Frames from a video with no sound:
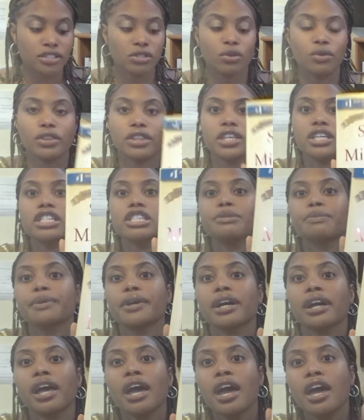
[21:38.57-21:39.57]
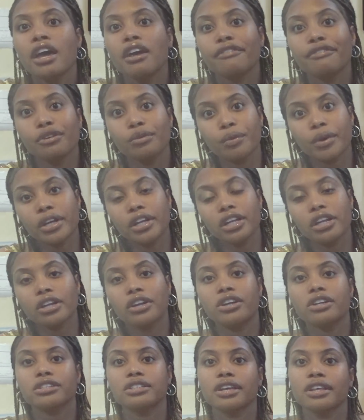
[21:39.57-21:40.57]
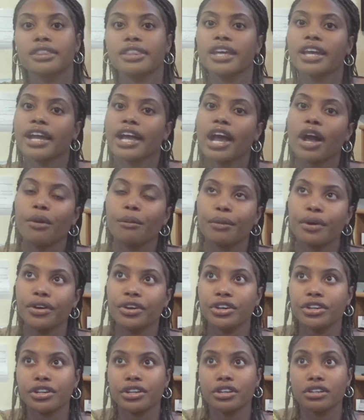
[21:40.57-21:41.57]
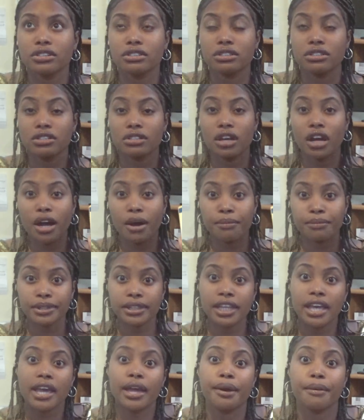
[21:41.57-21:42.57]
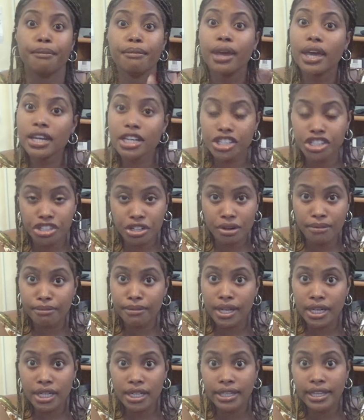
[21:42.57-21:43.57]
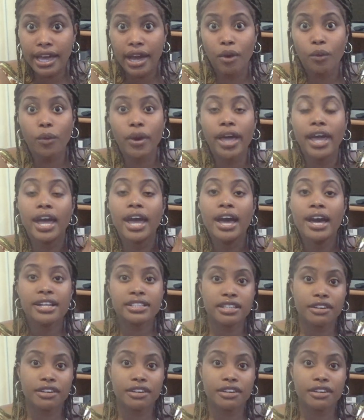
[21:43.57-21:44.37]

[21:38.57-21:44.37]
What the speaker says: So this book, if you wanna learn to think how millionaires think, manage their money that way,